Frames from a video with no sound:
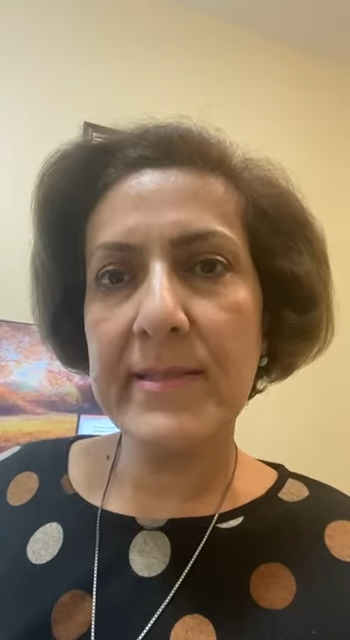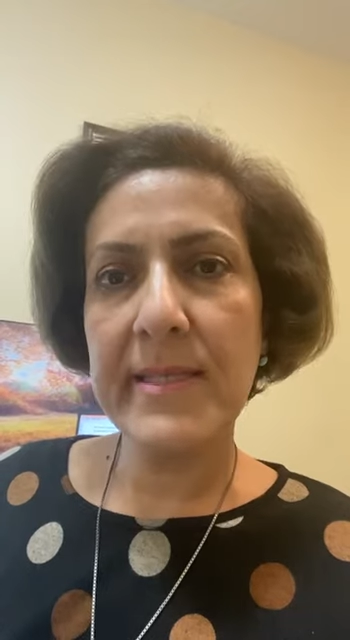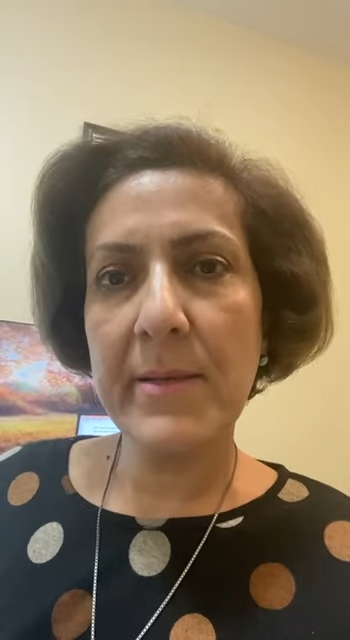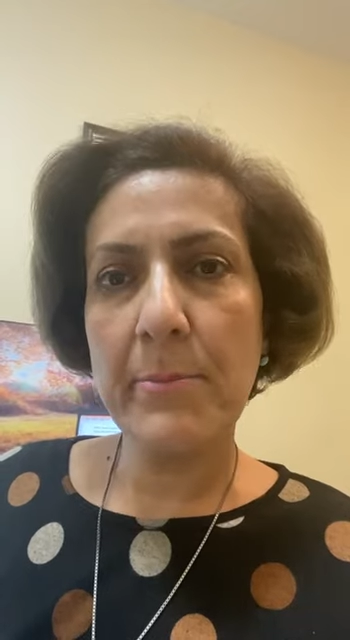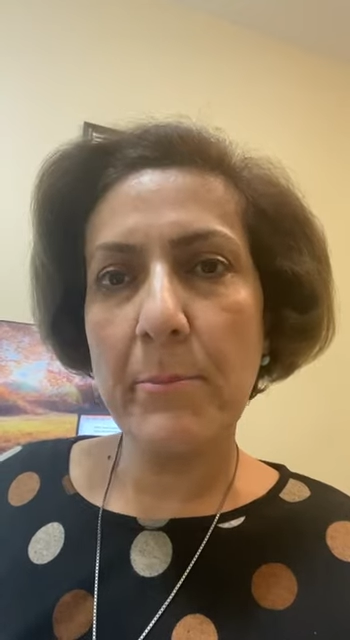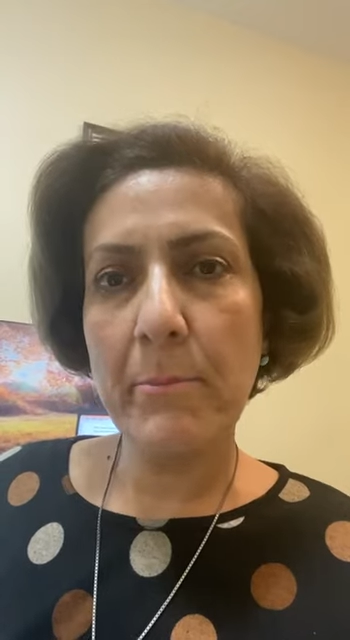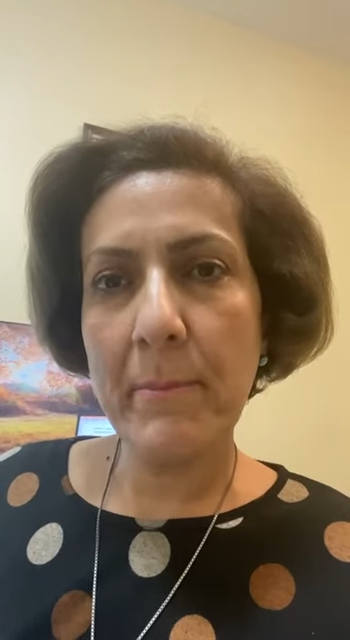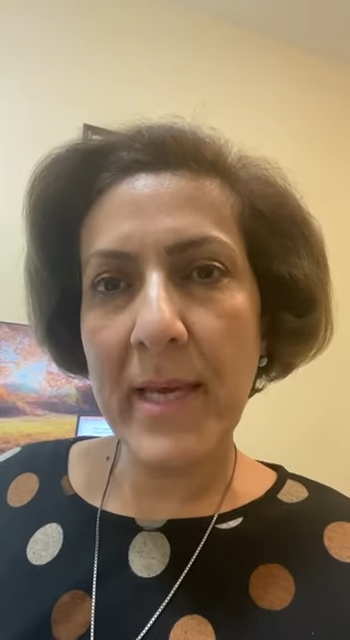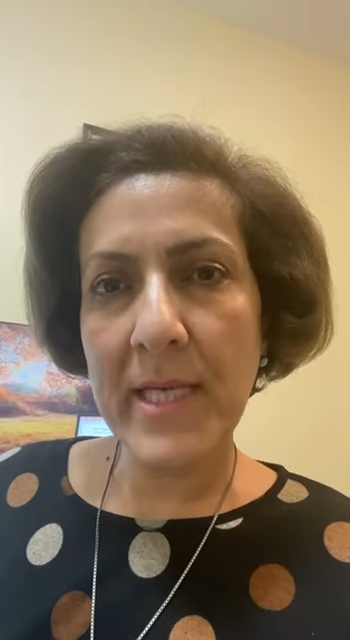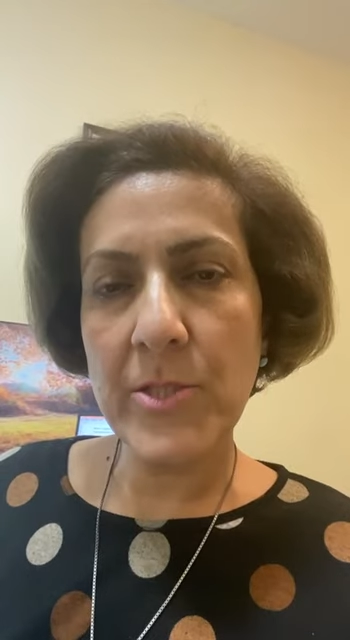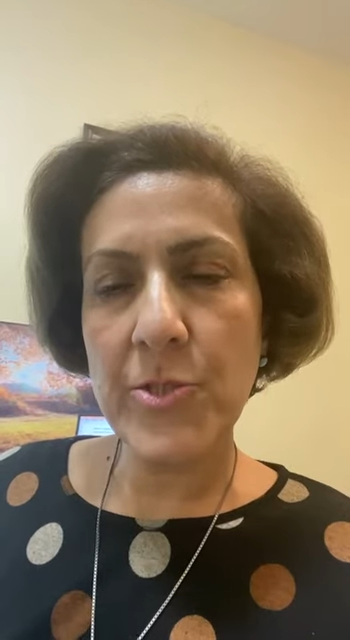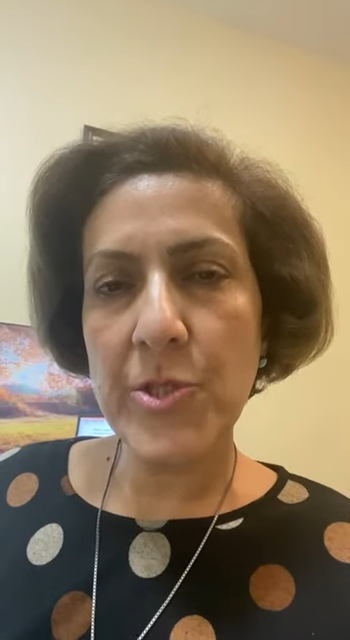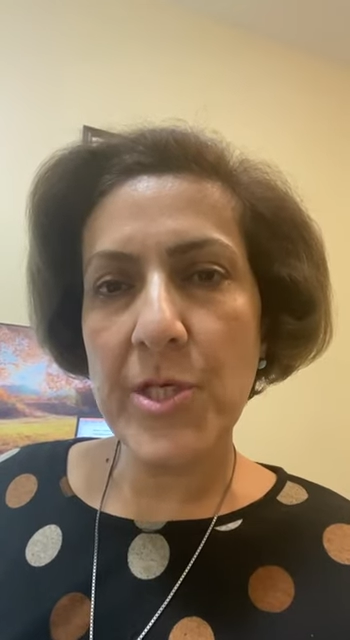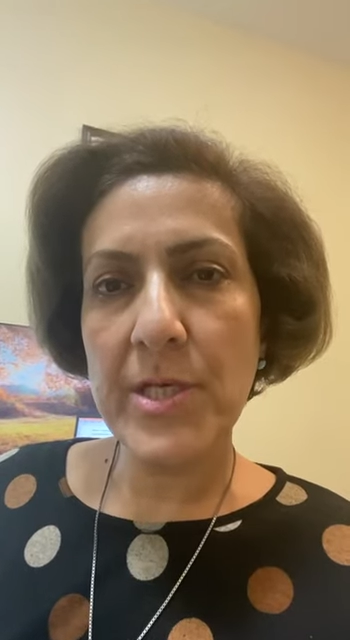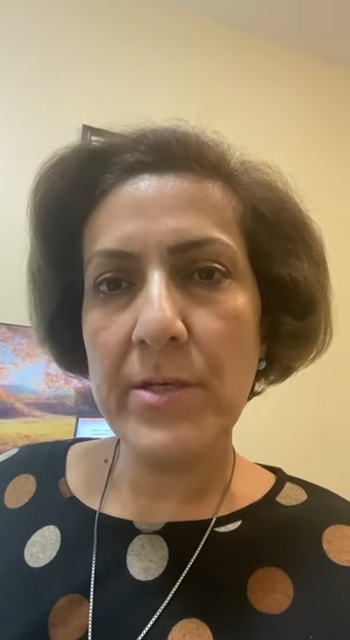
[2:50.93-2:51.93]
The
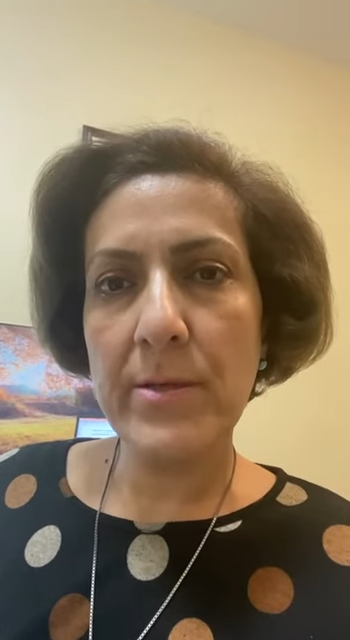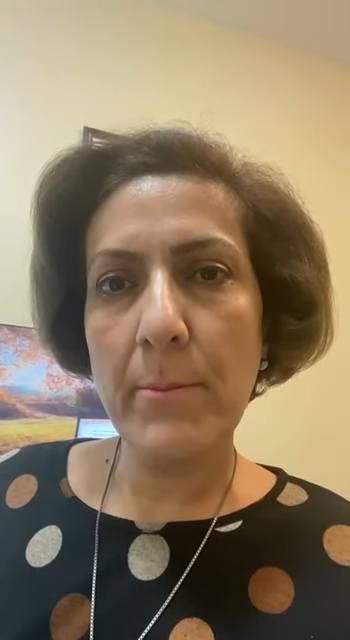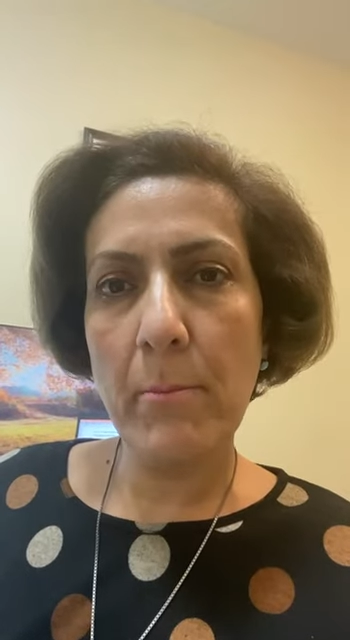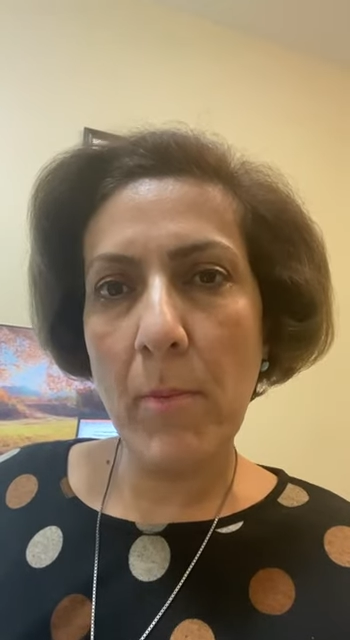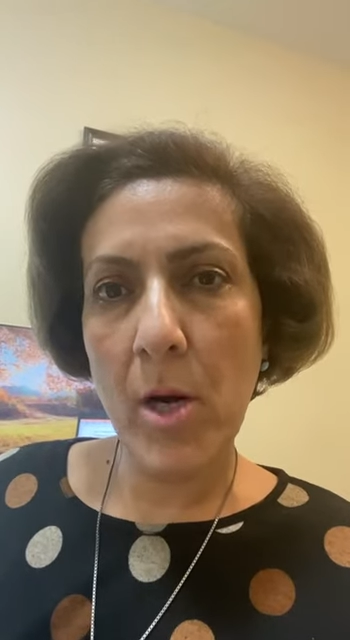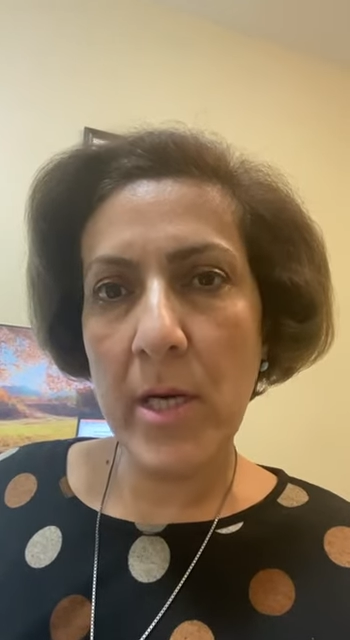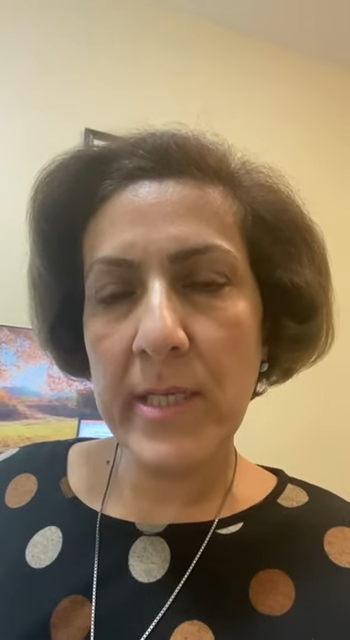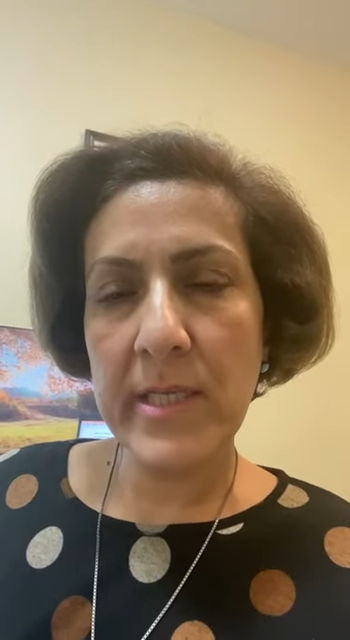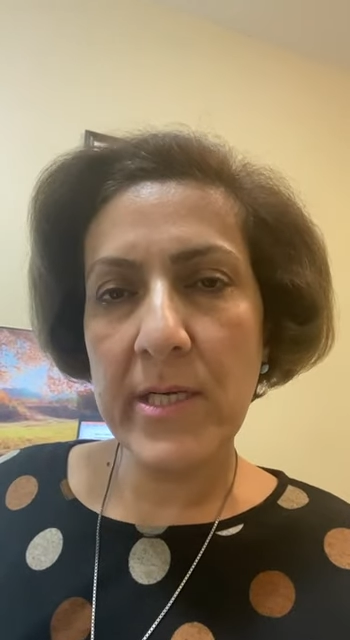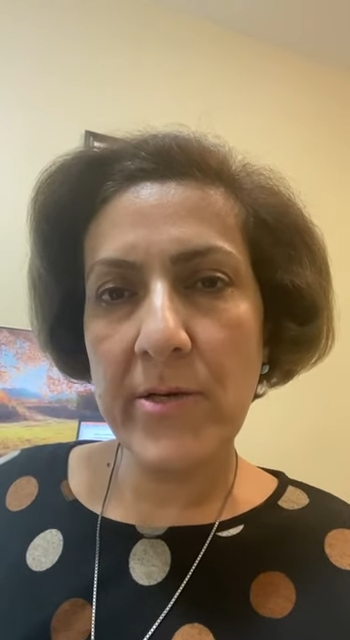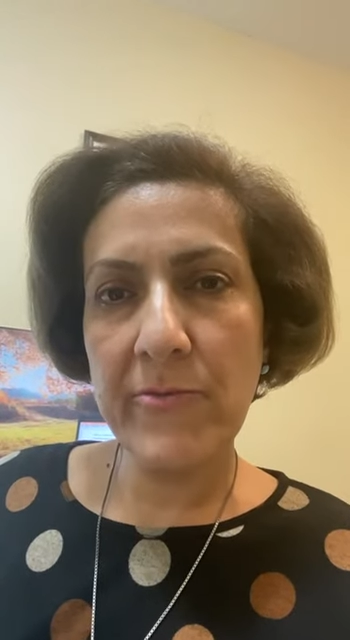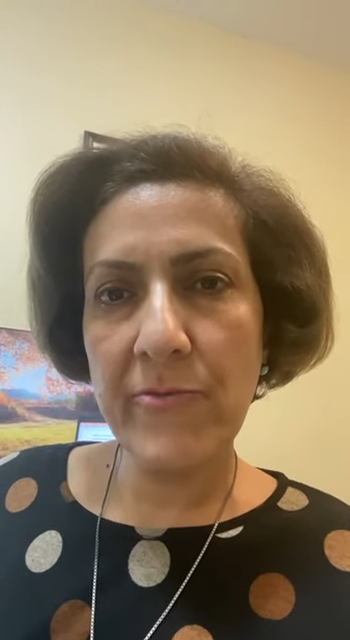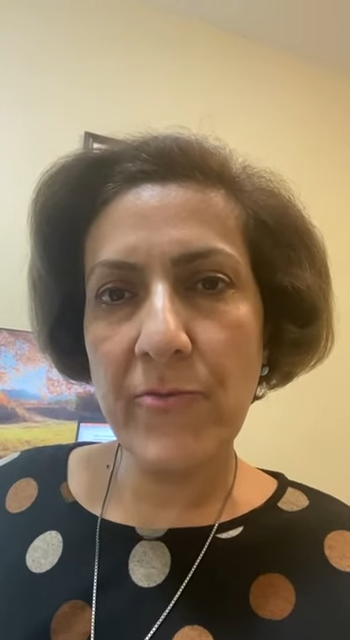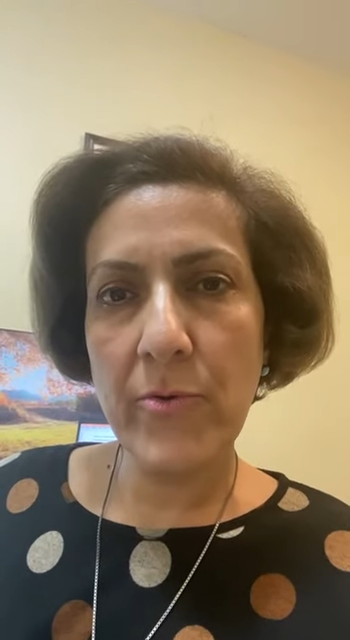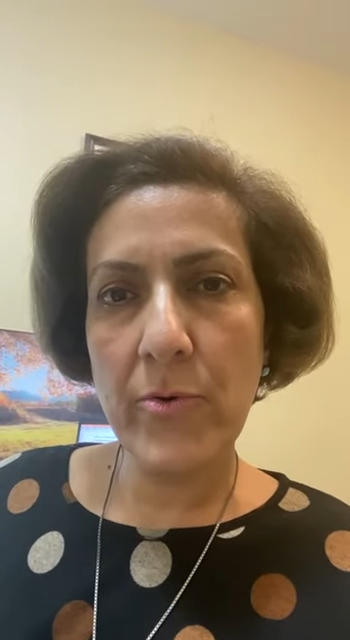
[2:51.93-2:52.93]
major
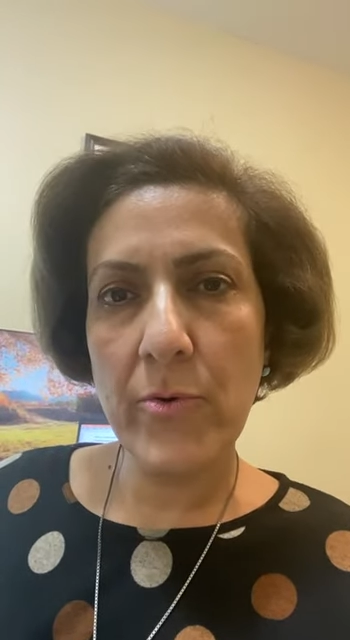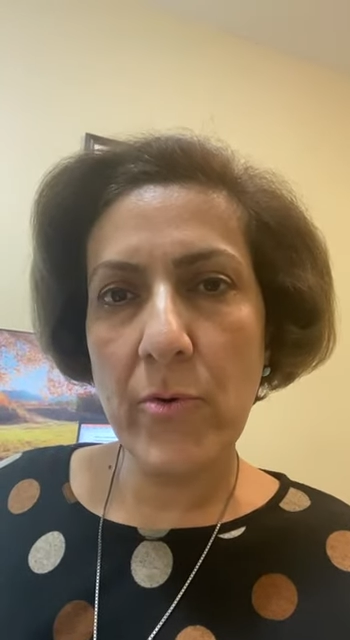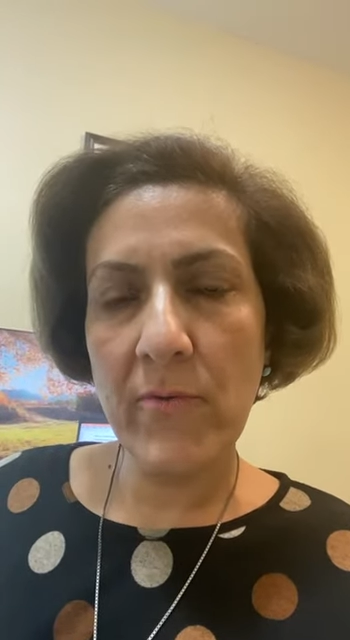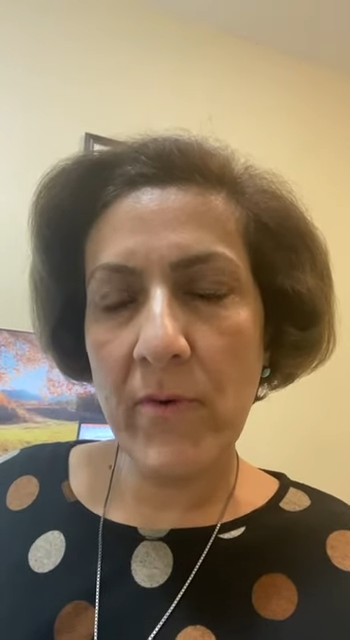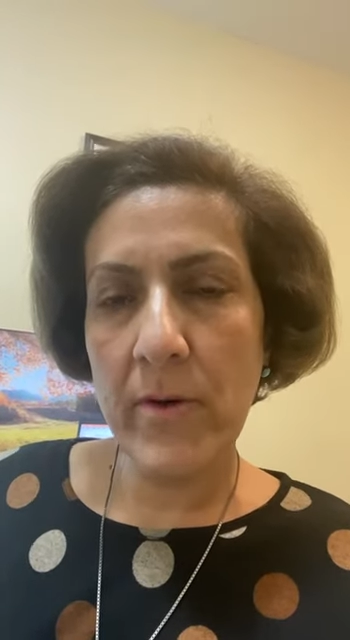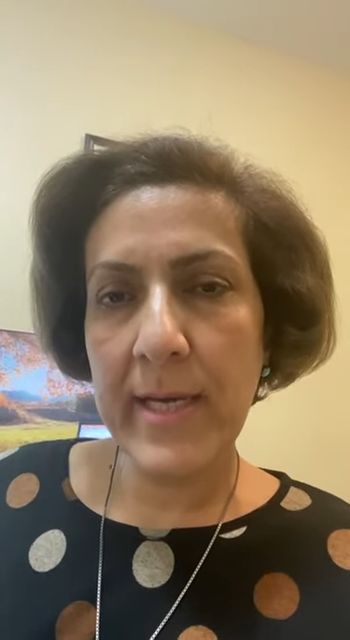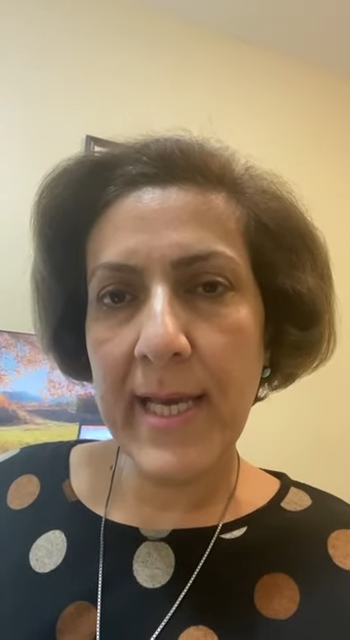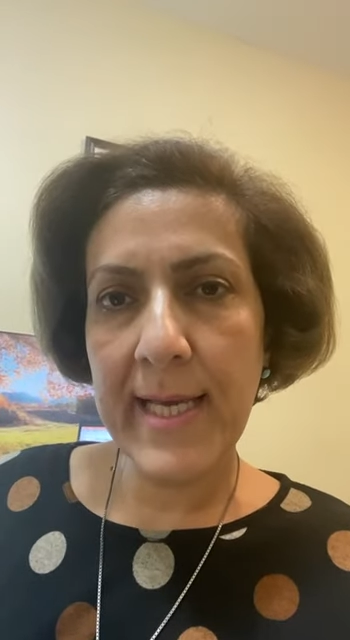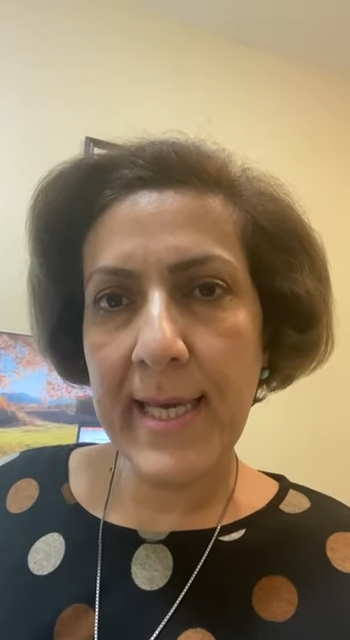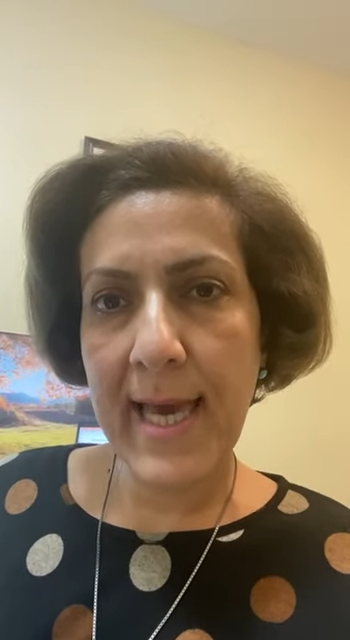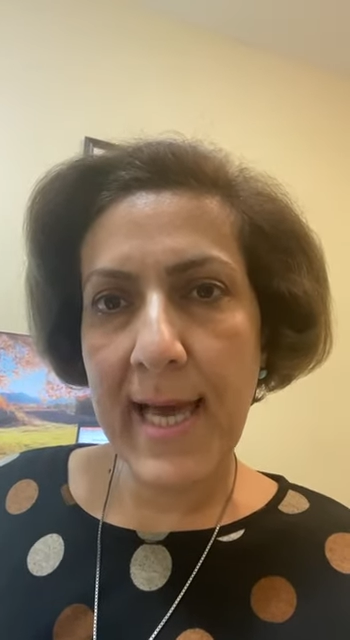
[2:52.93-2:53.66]
marker for ovarian